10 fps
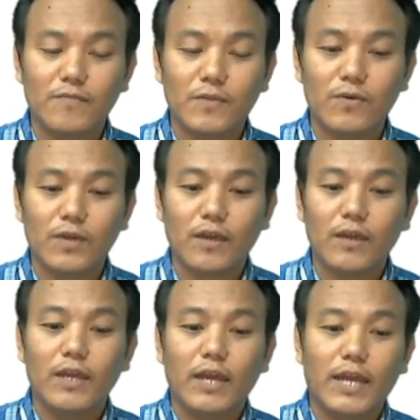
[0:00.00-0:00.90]
Okay,
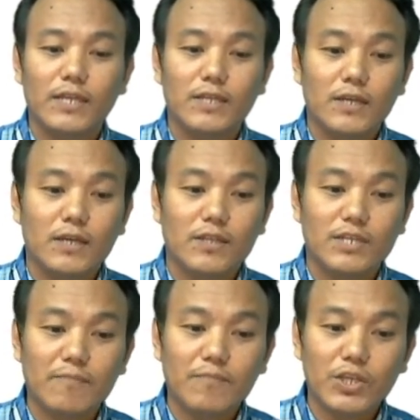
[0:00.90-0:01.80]
and the
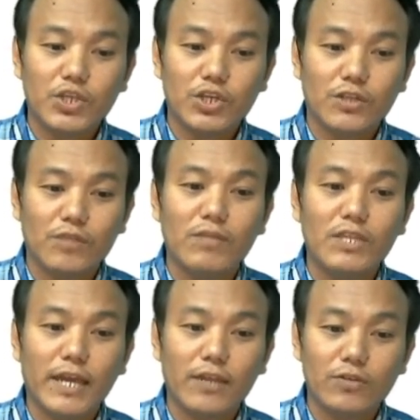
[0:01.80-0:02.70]
temperature, the mean
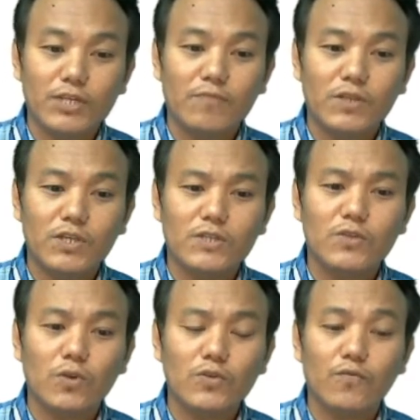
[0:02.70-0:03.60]
annual temperature is
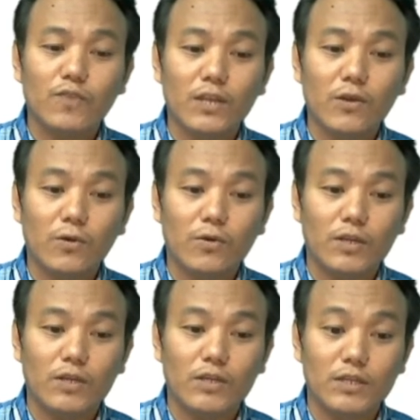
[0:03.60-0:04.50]
also very low.
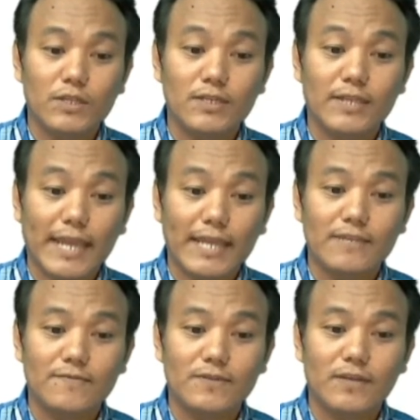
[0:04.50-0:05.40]
It is in
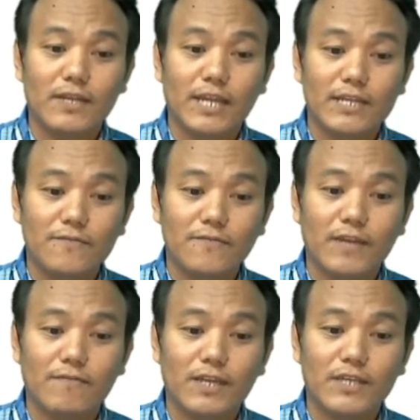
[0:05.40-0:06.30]
negatives, right? -5,
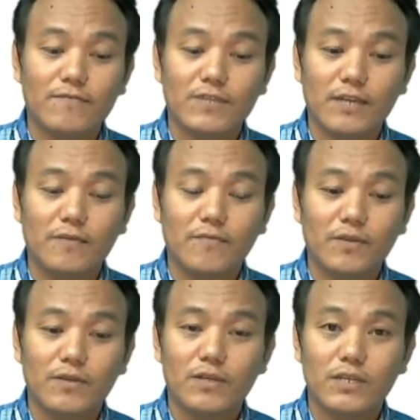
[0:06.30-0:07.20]
-10
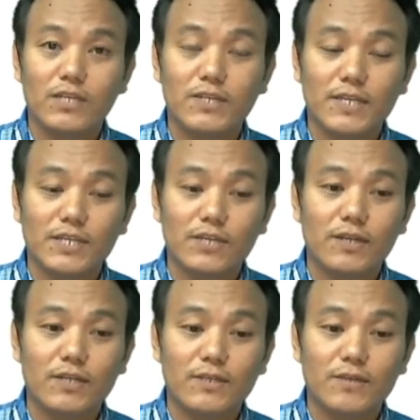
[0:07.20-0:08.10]
degrees centigrades.